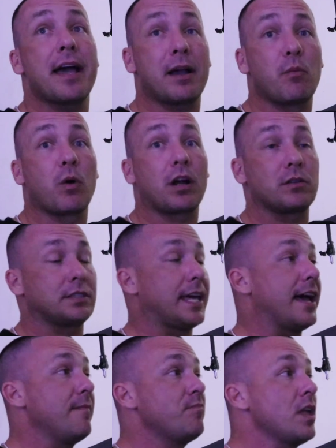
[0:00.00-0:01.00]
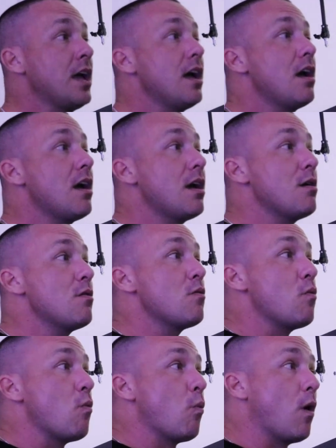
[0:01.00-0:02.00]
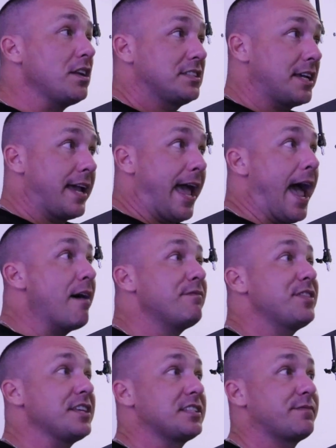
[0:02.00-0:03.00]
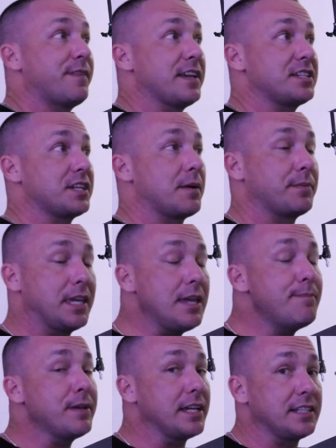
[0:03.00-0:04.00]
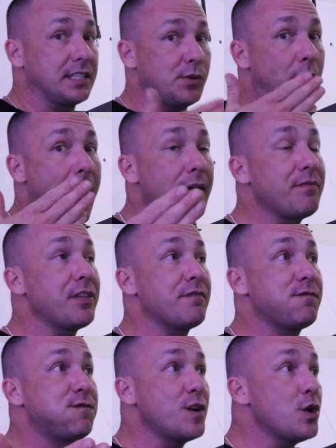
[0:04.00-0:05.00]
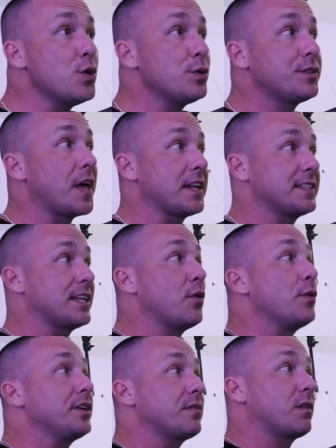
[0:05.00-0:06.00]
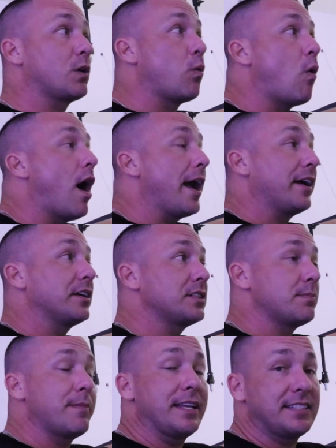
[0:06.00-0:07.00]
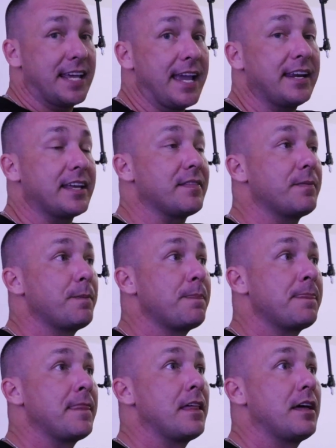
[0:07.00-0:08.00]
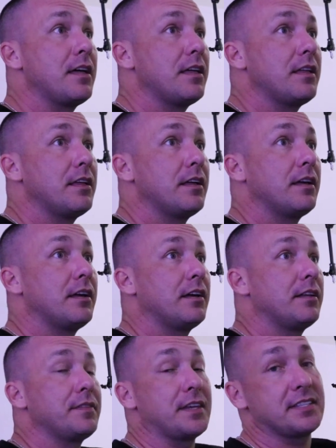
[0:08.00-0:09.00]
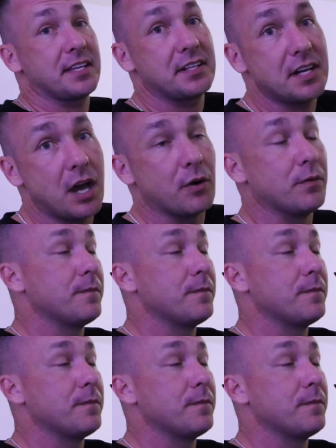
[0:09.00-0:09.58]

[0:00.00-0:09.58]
I can work with that. Once I have this fish and I'm keeping it, do you have the food that it's going to require to maintain it? They said no.